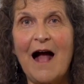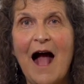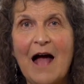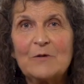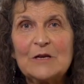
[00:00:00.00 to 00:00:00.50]

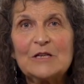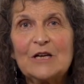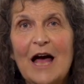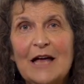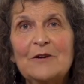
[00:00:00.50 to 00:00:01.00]
I wish
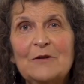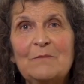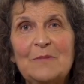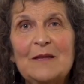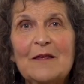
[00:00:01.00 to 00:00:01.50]
I
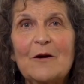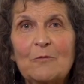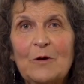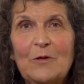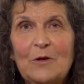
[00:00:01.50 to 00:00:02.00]
could be there
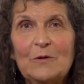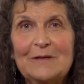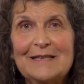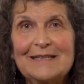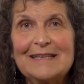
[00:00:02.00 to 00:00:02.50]
with you
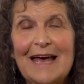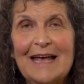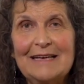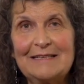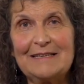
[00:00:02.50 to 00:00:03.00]

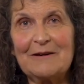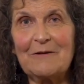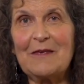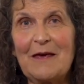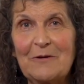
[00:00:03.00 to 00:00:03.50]
today to
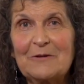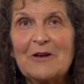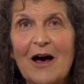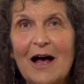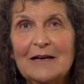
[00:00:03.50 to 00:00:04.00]
hear the other
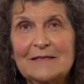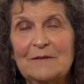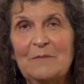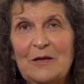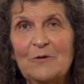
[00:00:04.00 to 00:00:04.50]
talks
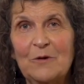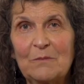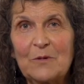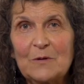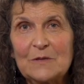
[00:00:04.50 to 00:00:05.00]
and meet you
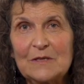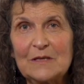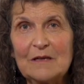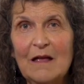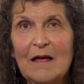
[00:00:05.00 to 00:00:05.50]
in
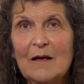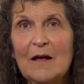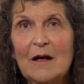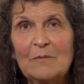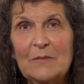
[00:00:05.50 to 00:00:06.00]
person,
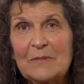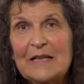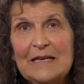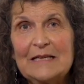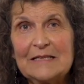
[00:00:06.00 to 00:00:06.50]
but
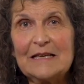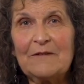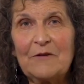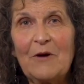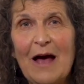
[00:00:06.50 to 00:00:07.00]
please,
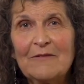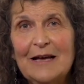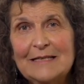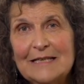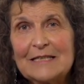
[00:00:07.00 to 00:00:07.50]
if you have
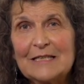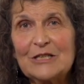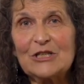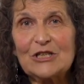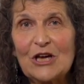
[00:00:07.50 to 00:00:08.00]
ideas
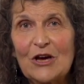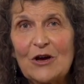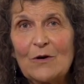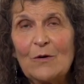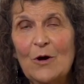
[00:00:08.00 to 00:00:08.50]
to
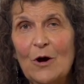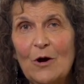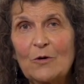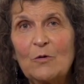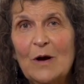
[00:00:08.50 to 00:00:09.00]
share
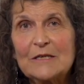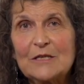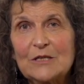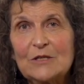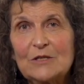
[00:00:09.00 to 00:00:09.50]
or
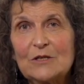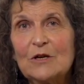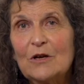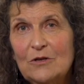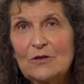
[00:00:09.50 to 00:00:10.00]
questions,
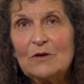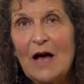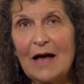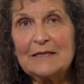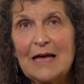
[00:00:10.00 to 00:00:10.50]
do
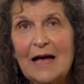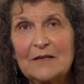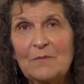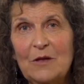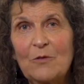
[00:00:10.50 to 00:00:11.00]

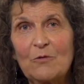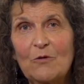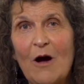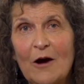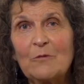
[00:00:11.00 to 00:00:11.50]
contact me
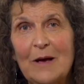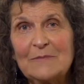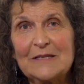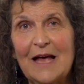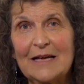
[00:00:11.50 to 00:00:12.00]
through our
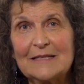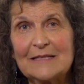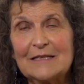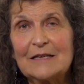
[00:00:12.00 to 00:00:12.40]
websites,